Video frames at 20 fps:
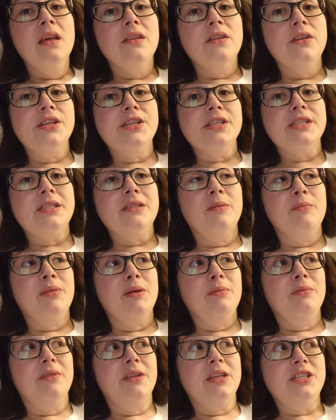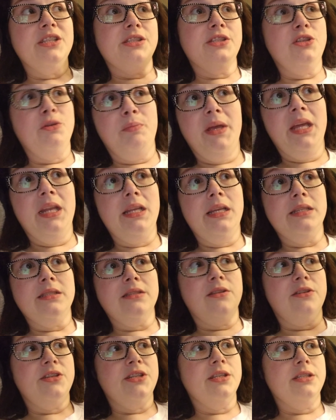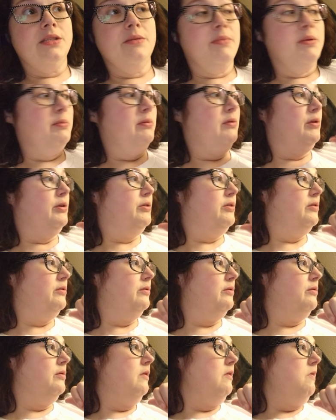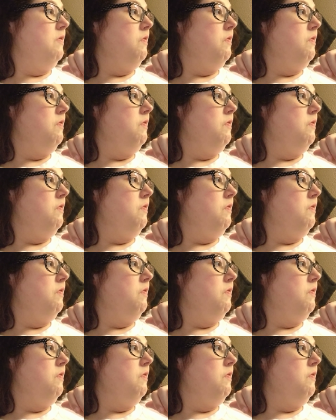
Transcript: There's just some people that just do pedis. There's just some people who do